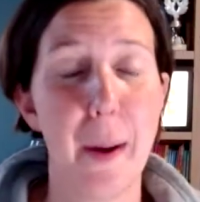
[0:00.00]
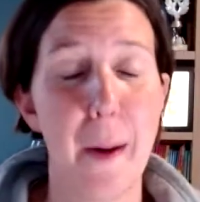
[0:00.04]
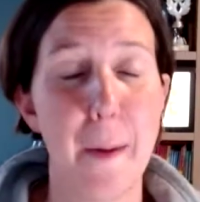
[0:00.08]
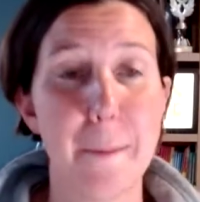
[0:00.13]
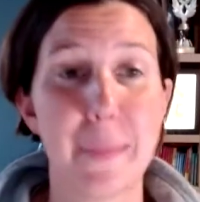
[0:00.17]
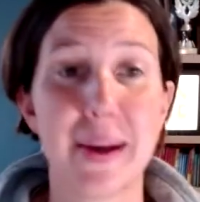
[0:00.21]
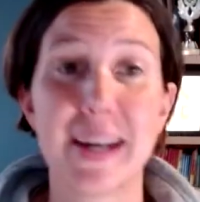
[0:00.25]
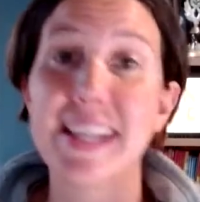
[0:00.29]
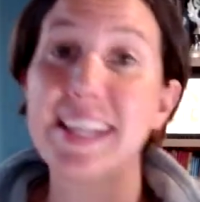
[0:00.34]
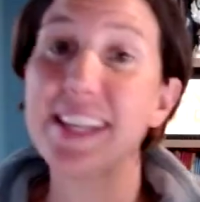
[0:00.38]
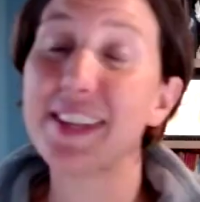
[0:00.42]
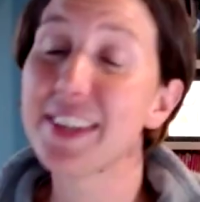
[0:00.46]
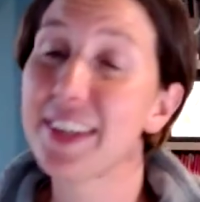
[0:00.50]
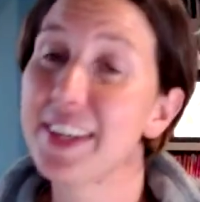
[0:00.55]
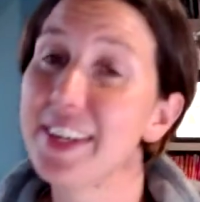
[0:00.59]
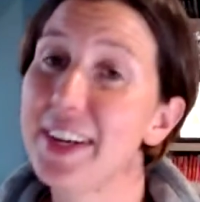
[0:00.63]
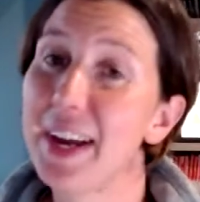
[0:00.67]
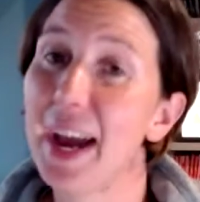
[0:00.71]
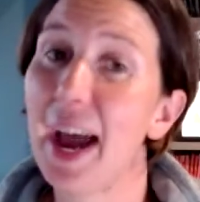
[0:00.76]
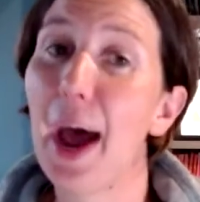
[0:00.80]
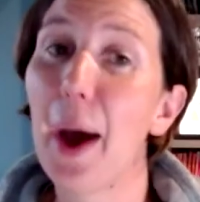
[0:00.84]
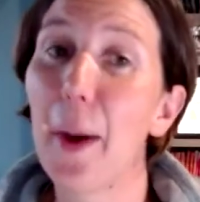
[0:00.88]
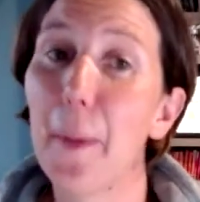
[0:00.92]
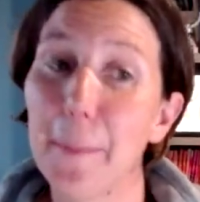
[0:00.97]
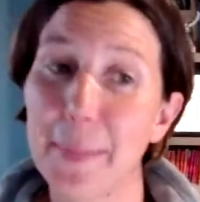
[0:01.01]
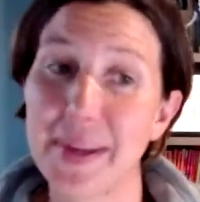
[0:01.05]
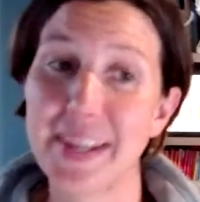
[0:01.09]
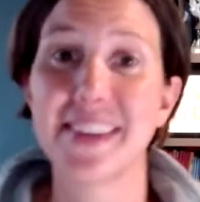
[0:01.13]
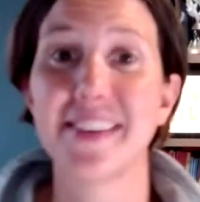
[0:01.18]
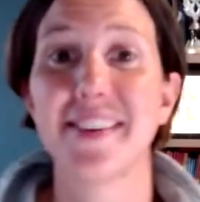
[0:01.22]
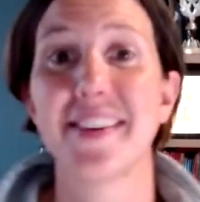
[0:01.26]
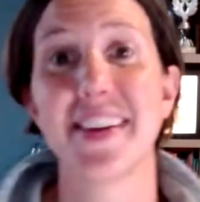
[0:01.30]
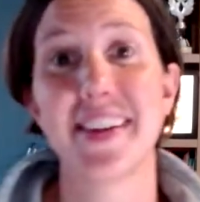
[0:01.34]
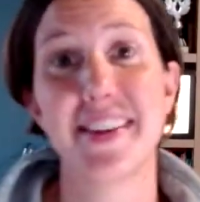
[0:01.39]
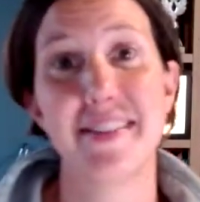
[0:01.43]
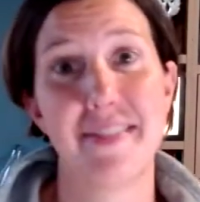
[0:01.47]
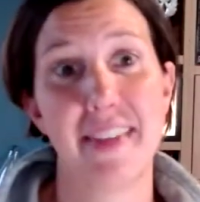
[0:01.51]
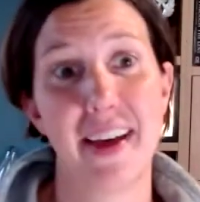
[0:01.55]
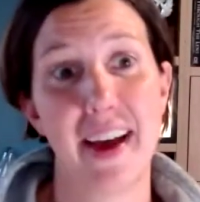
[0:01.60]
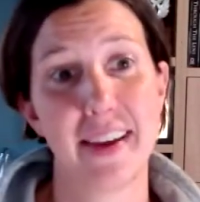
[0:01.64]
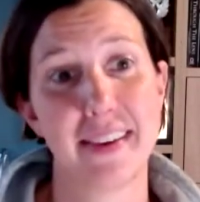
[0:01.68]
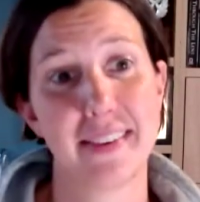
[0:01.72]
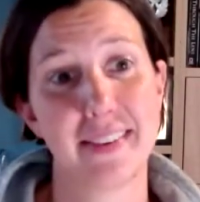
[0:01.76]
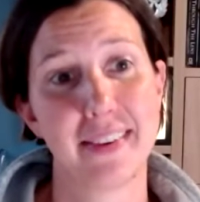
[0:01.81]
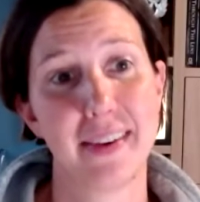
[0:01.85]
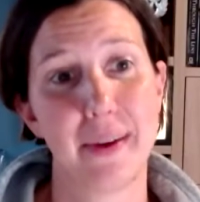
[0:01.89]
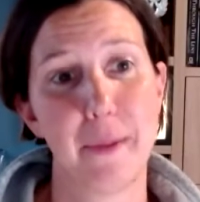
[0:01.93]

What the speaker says: Please, can you help me achieve that?